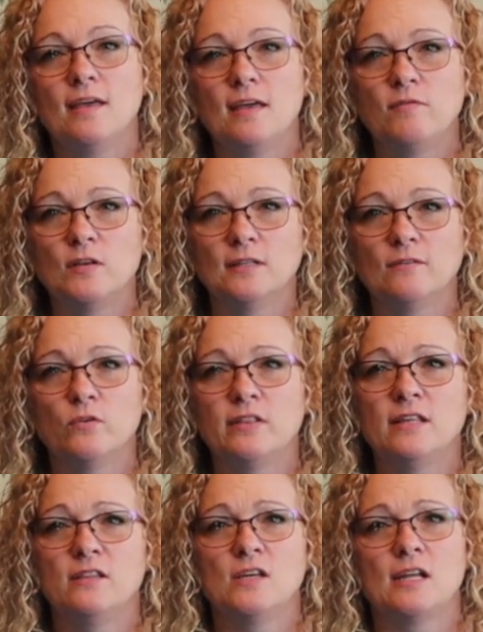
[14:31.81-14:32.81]
If you live
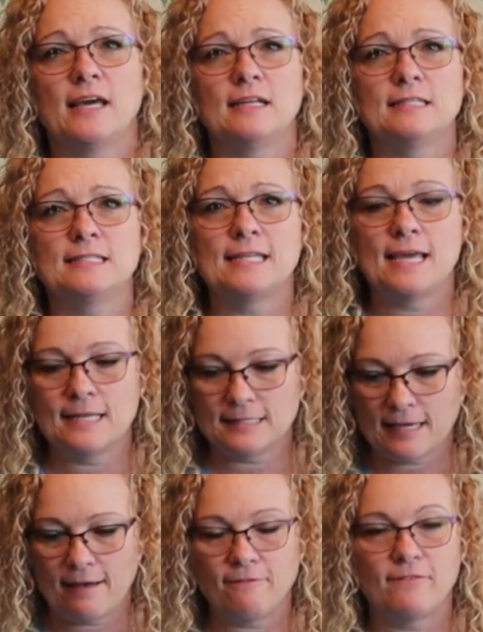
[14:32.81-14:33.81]
within the United States,
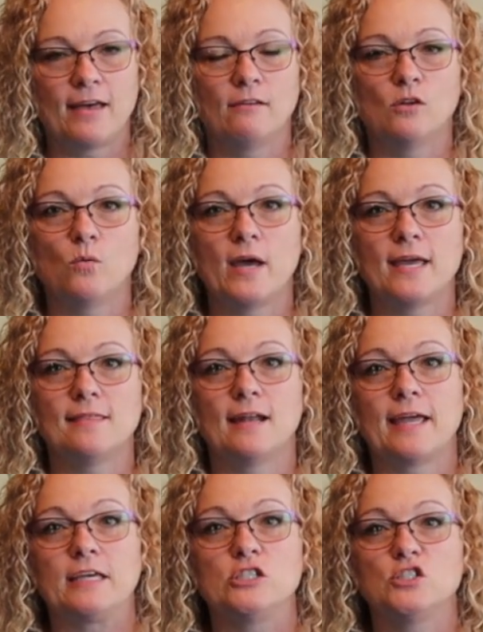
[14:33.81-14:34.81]
I've found a way that
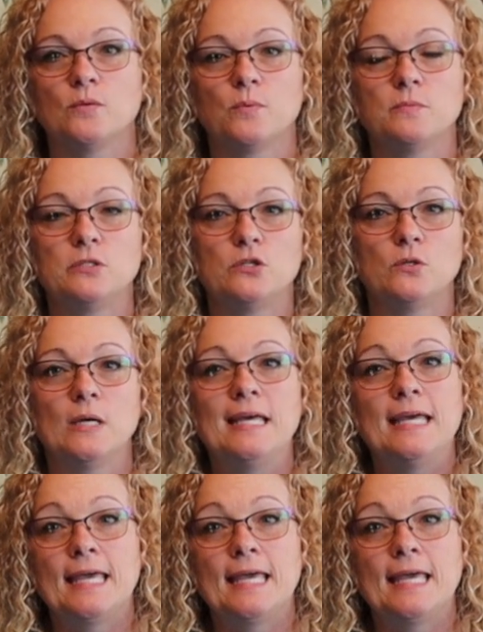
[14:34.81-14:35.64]
I can ship them to